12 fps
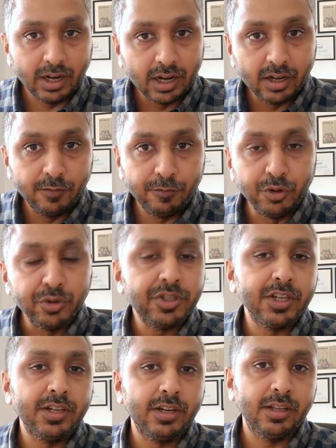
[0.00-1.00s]
And if used
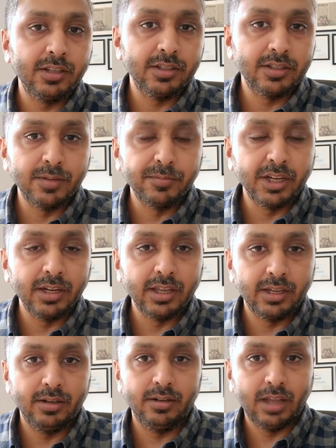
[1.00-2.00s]
in something
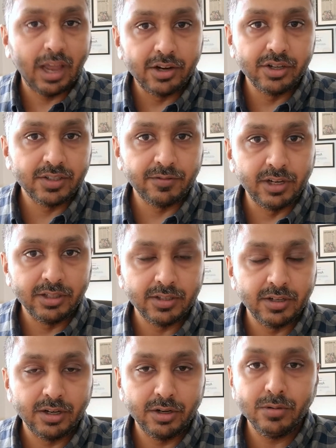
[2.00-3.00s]
like address filling
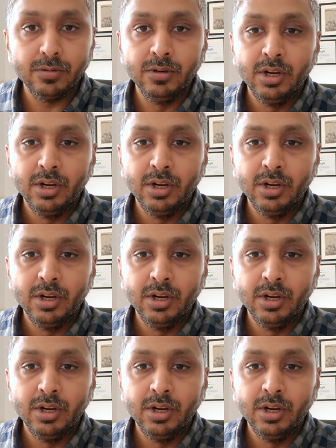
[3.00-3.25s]
scenario,